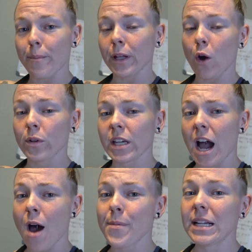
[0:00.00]
below in the
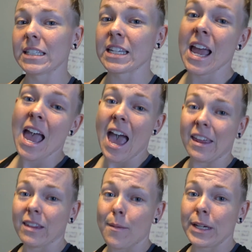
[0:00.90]
comments
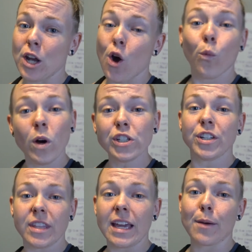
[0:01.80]
and let me know what you
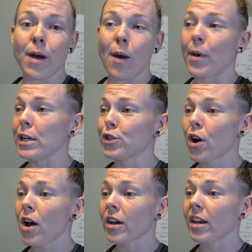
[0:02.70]
think about my
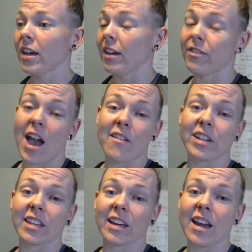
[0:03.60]
truck. If you have
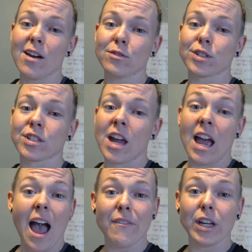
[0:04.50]
anything else,
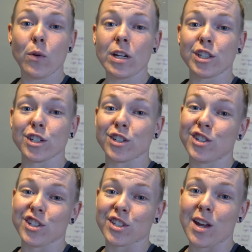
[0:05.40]
have any questions,
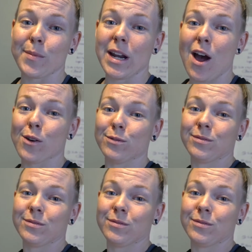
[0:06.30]
just let me know.